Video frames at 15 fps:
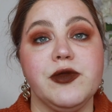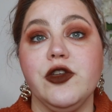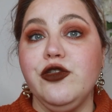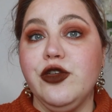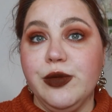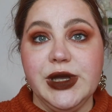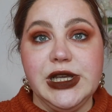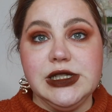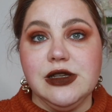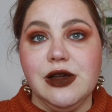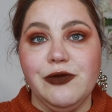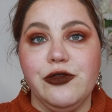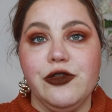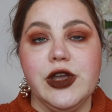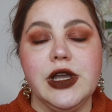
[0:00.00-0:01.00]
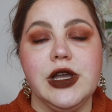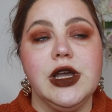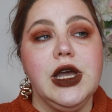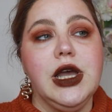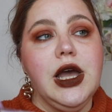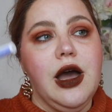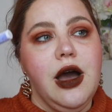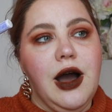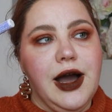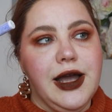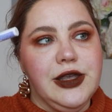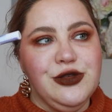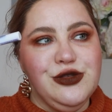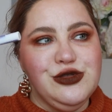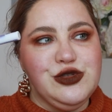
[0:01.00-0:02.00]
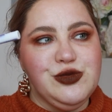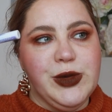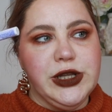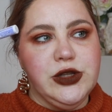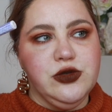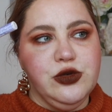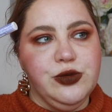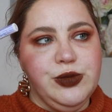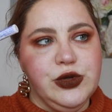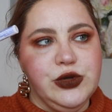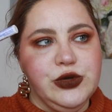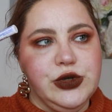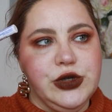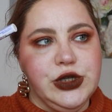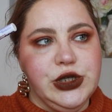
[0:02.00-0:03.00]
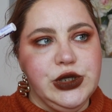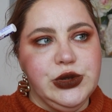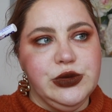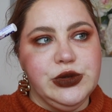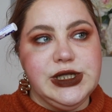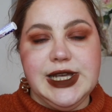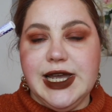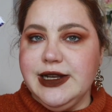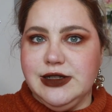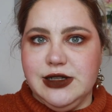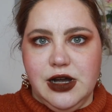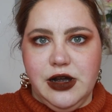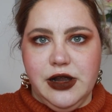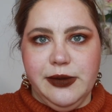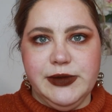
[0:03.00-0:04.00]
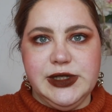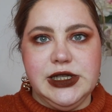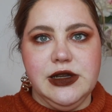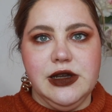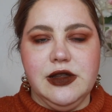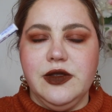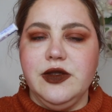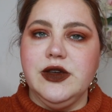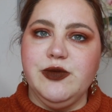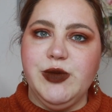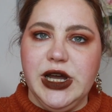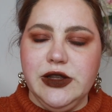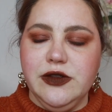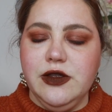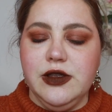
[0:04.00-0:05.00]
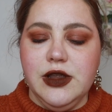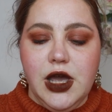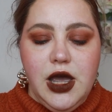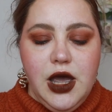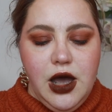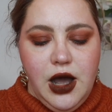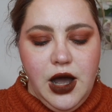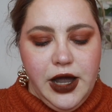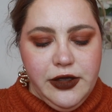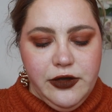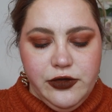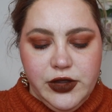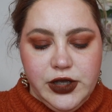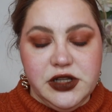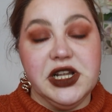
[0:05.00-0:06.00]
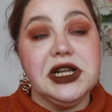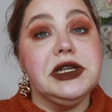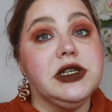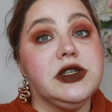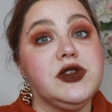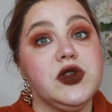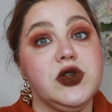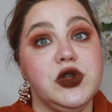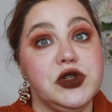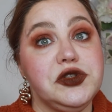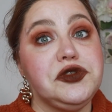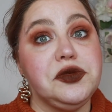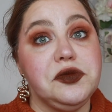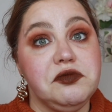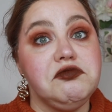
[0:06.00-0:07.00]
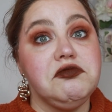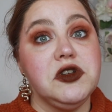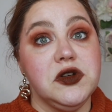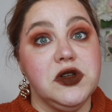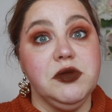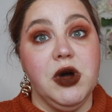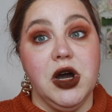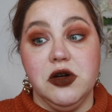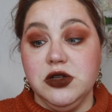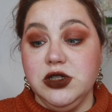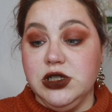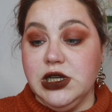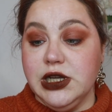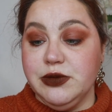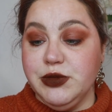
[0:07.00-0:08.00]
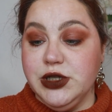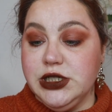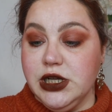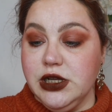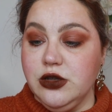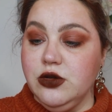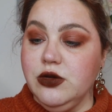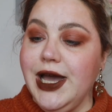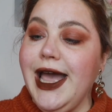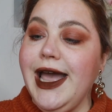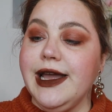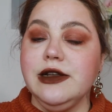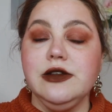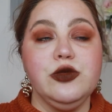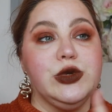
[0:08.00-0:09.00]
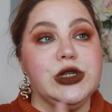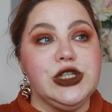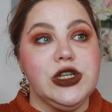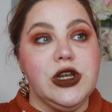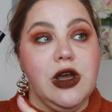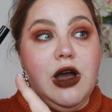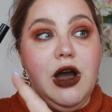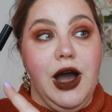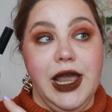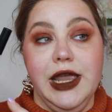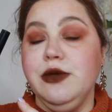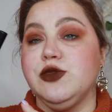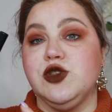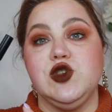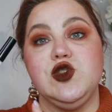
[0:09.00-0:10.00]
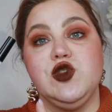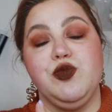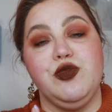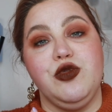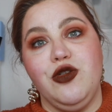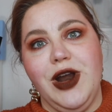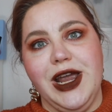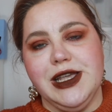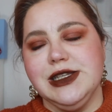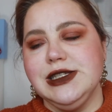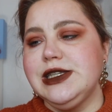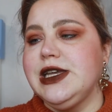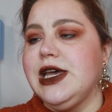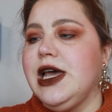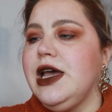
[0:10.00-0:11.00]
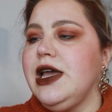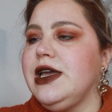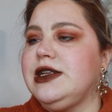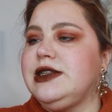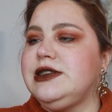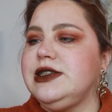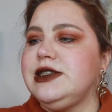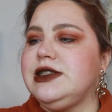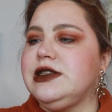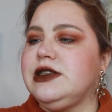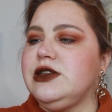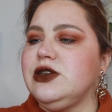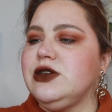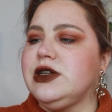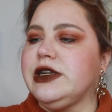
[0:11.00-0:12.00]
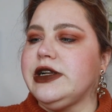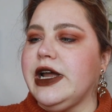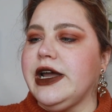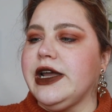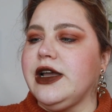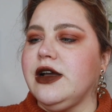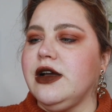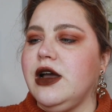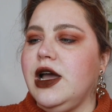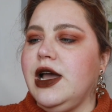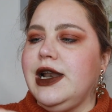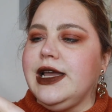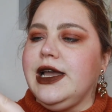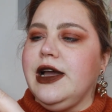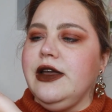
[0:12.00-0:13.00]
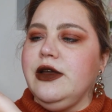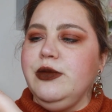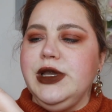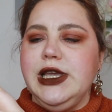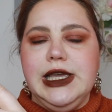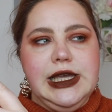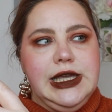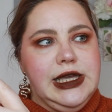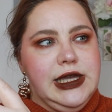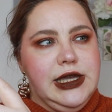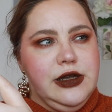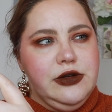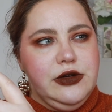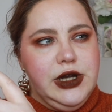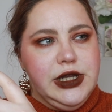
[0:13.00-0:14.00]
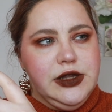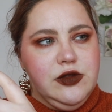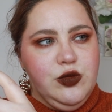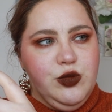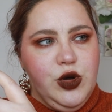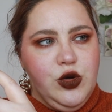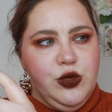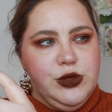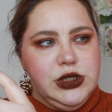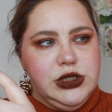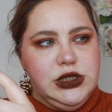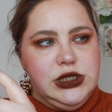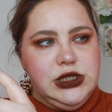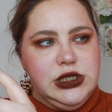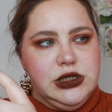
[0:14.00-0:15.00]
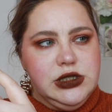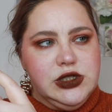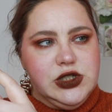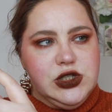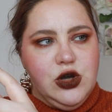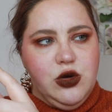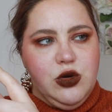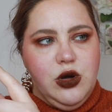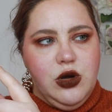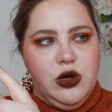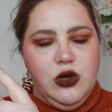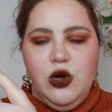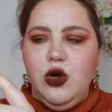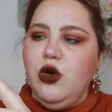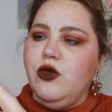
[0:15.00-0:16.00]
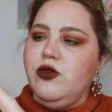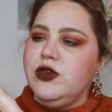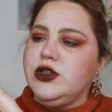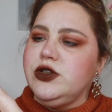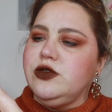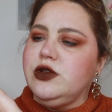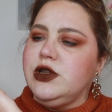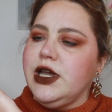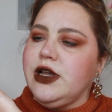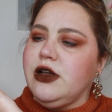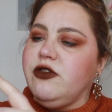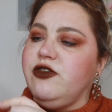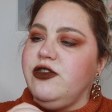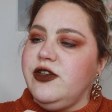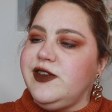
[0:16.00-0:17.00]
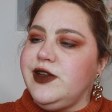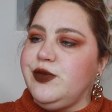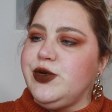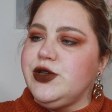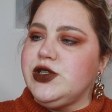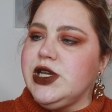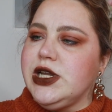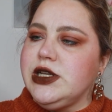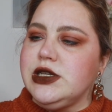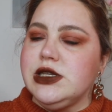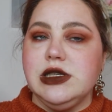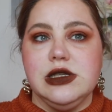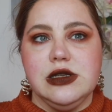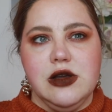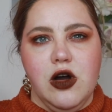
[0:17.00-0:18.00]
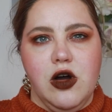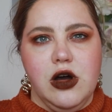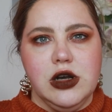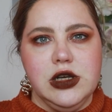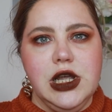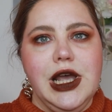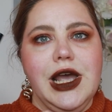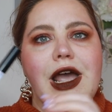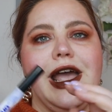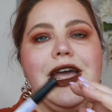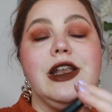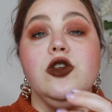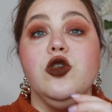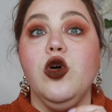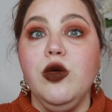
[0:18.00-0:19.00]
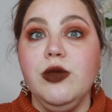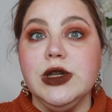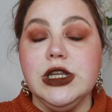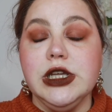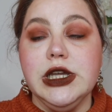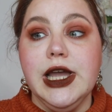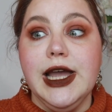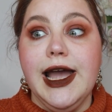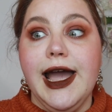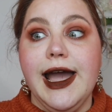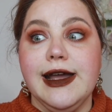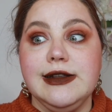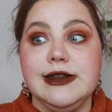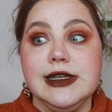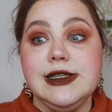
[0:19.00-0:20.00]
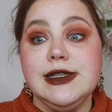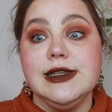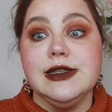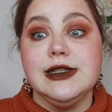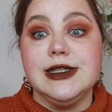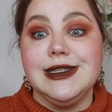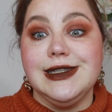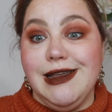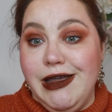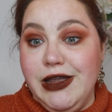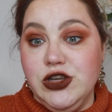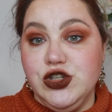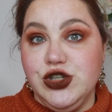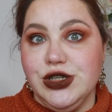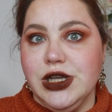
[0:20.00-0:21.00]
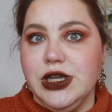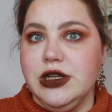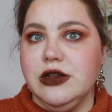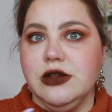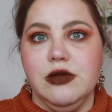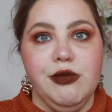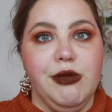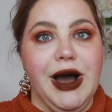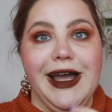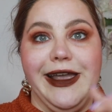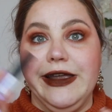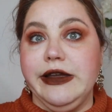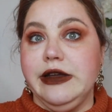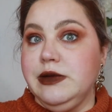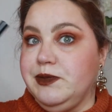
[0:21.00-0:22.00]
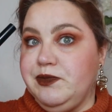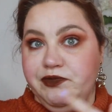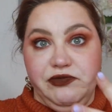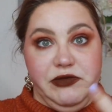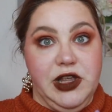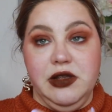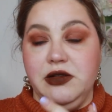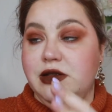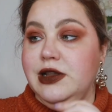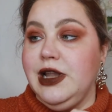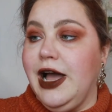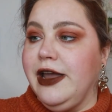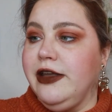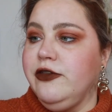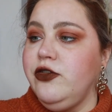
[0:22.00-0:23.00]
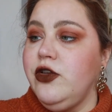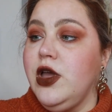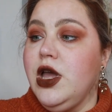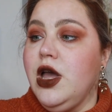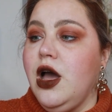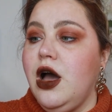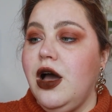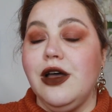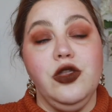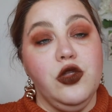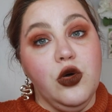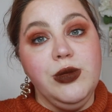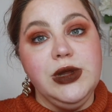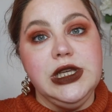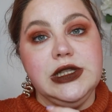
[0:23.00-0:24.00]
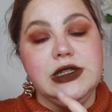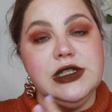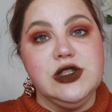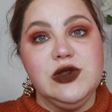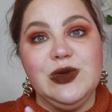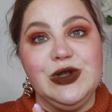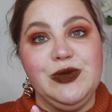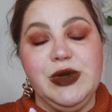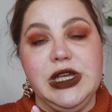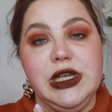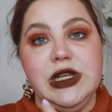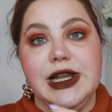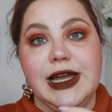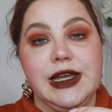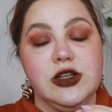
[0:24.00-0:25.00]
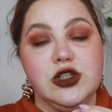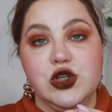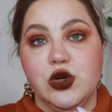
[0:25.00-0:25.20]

filming something. I used my dual glue 10 times the month. I think that is a good amount, let me tell you. And which I am surprised, it doesn't look like I am here at the moment, so over like 50% is gone. And normally at this stage in my life, normally this would be like a